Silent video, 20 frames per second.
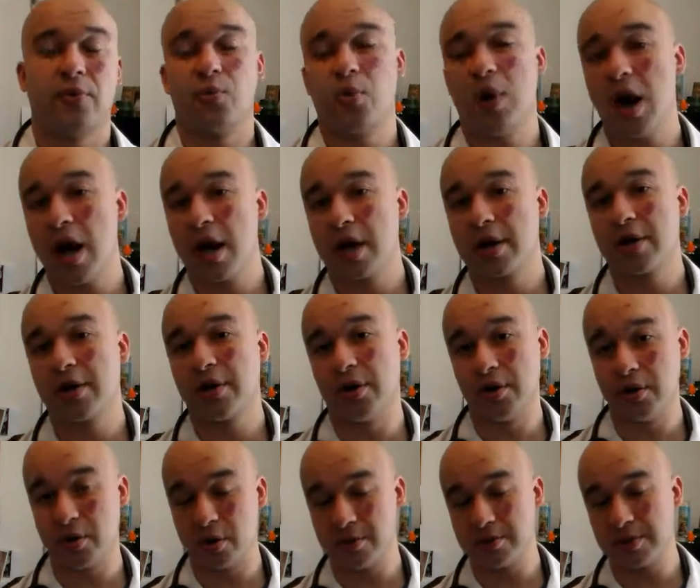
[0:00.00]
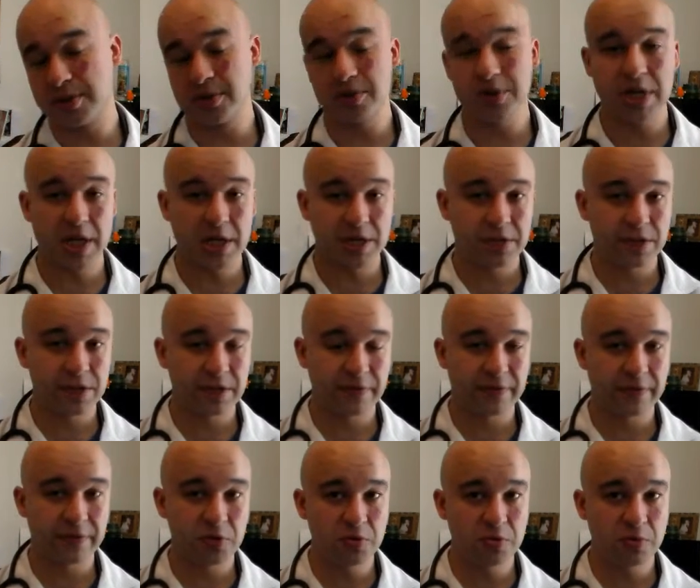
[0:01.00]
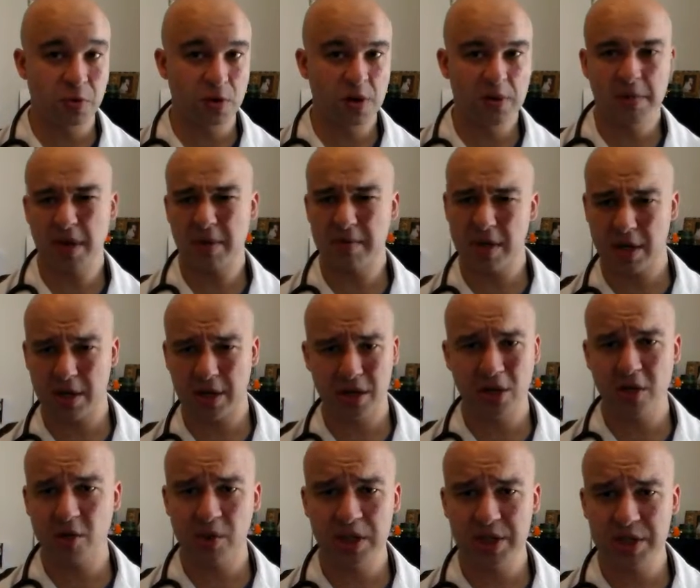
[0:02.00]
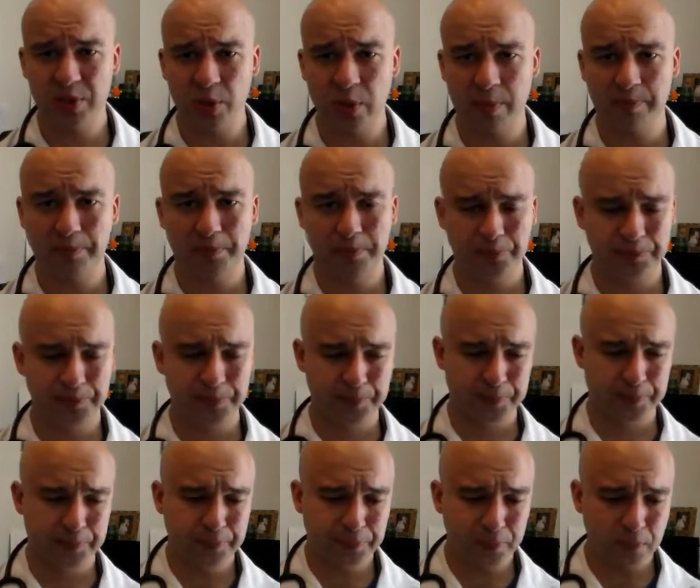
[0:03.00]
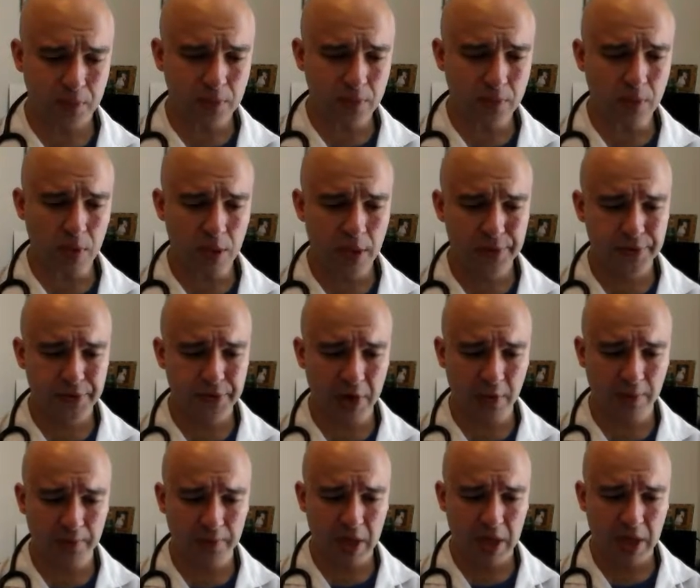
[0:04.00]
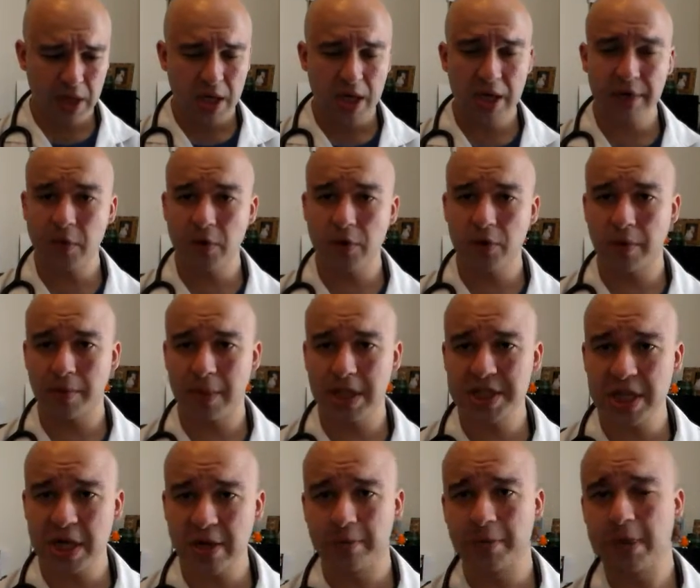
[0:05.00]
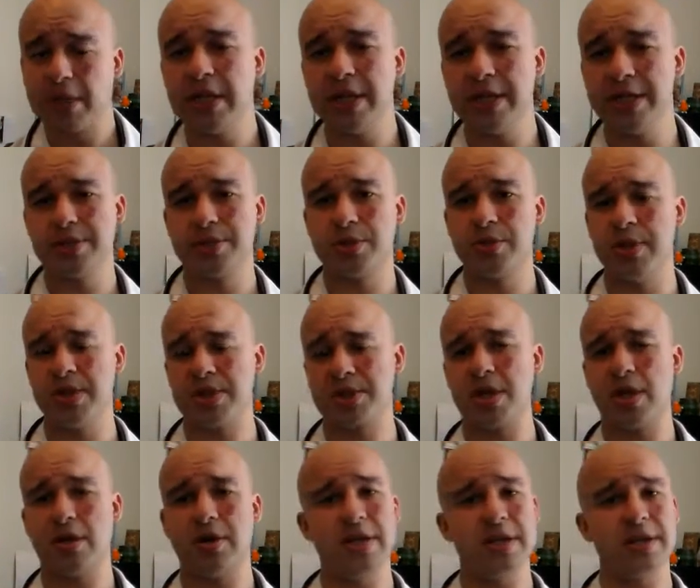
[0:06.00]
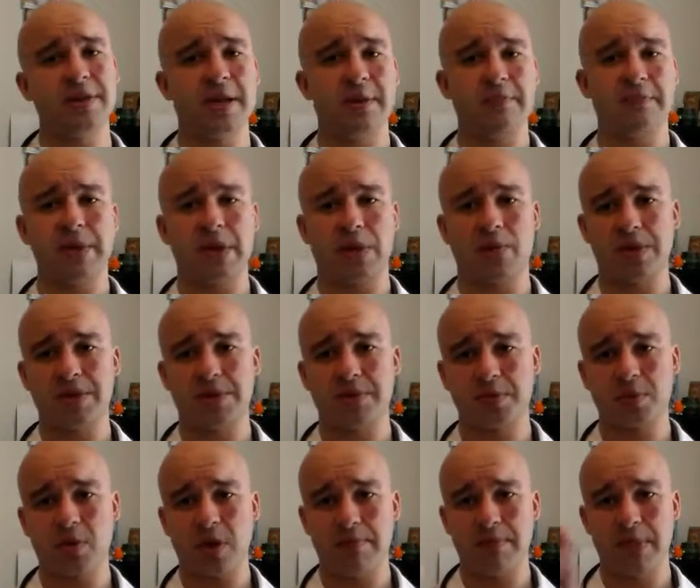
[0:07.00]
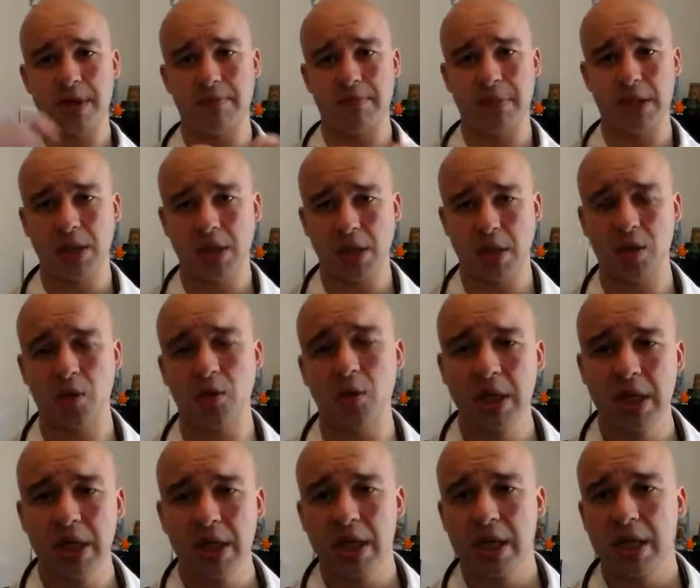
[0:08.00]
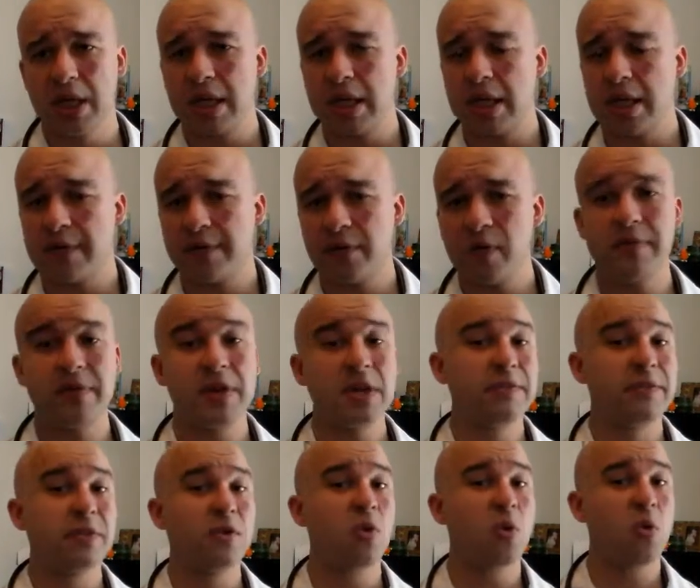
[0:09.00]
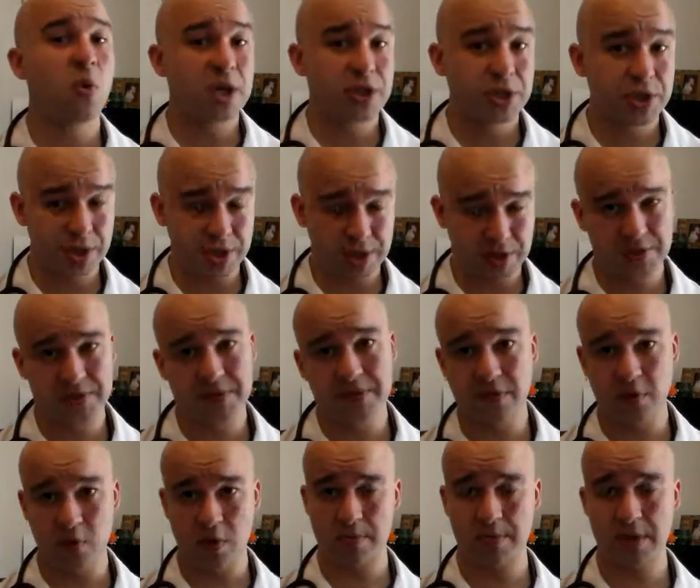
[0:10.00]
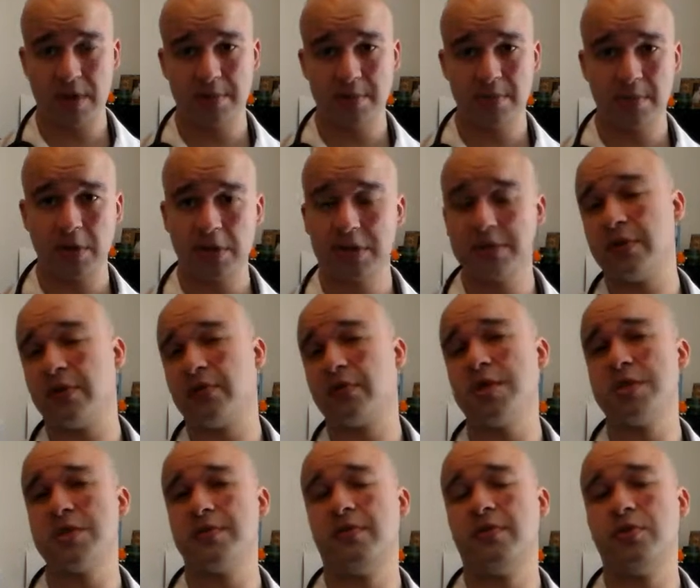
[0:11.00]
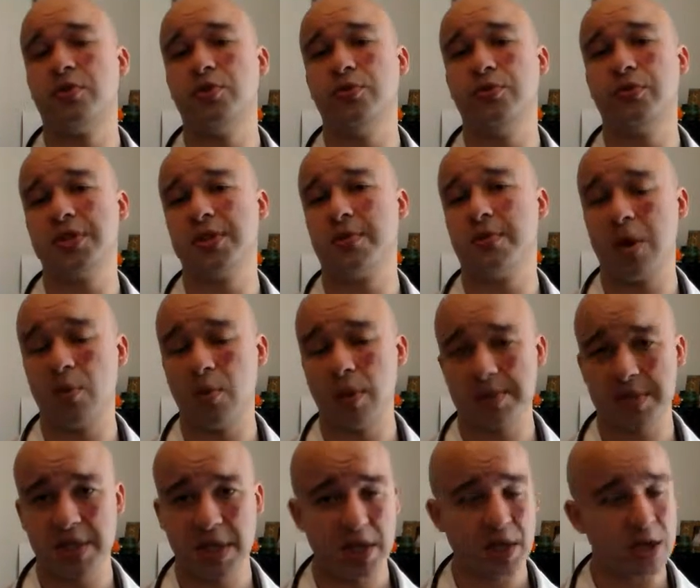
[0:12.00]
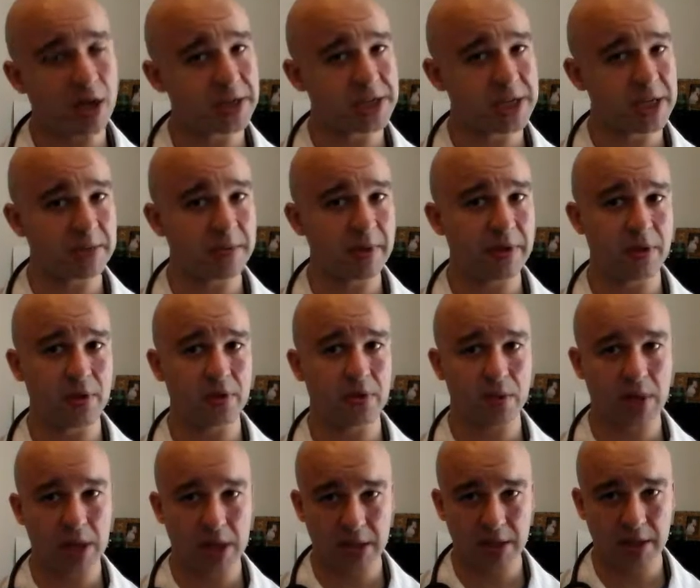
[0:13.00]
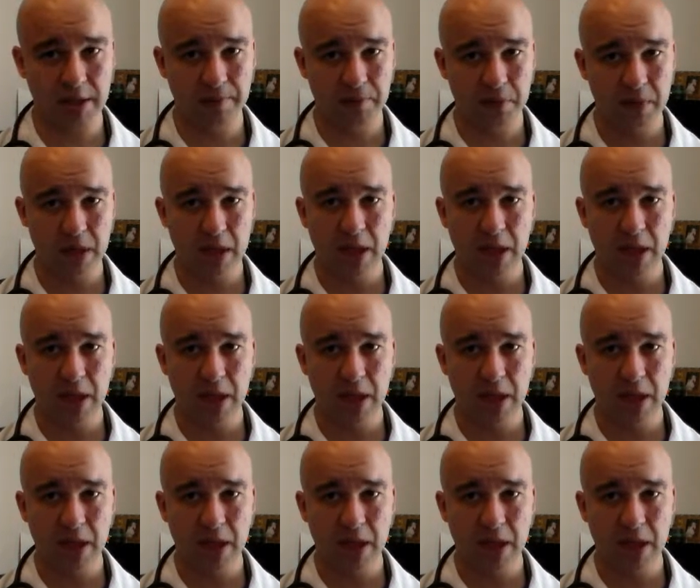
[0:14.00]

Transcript: rock herbs. There's actually a few more, but I'm not going to go into them. So, if you're new to my channel, please do me a solid, hit that big red subscribe button below. If you have any questions for me, please feel free to visit my website, contact me there directly.